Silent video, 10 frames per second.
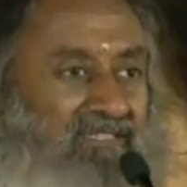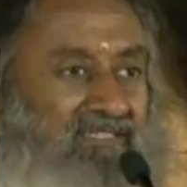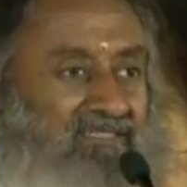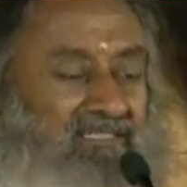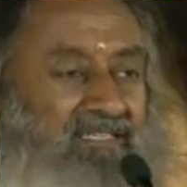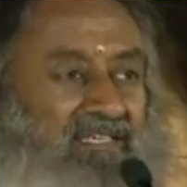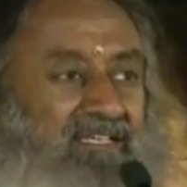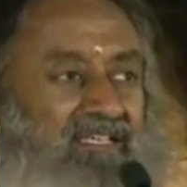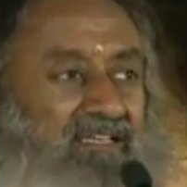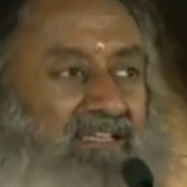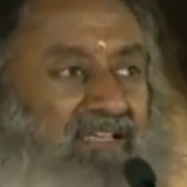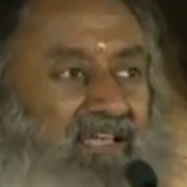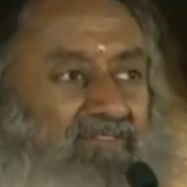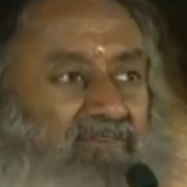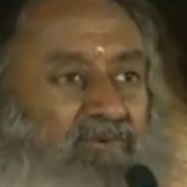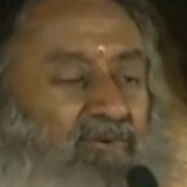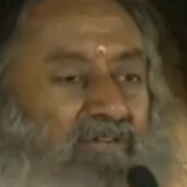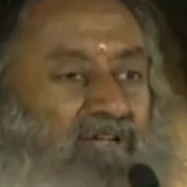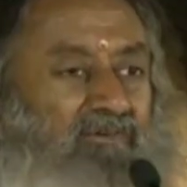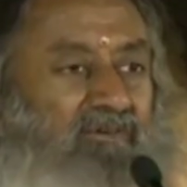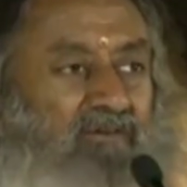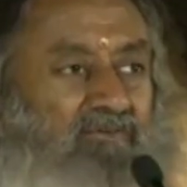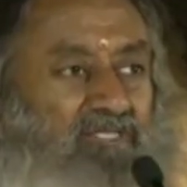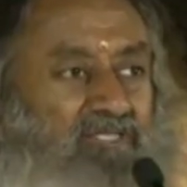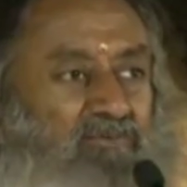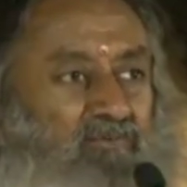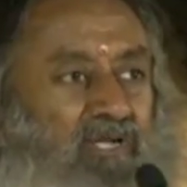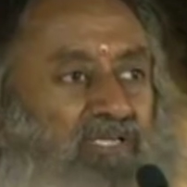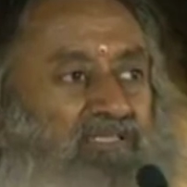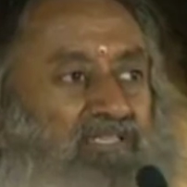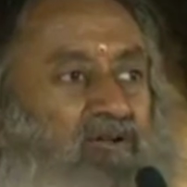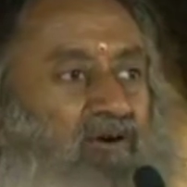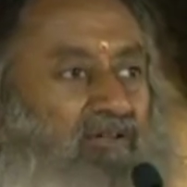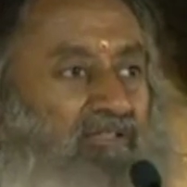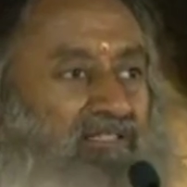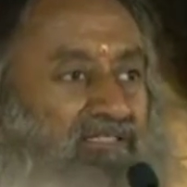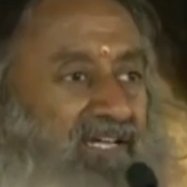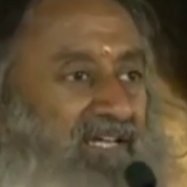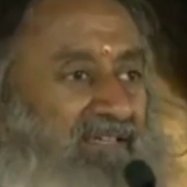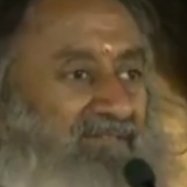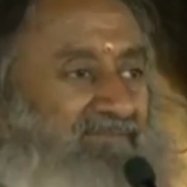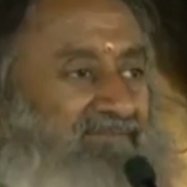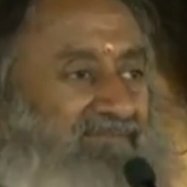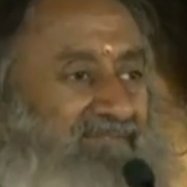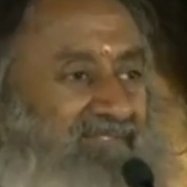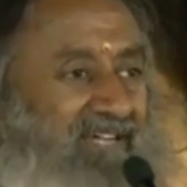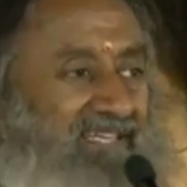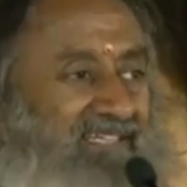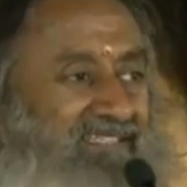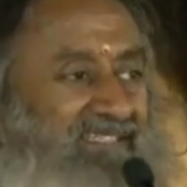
See, in life you don't have to have just one thing all the time, right?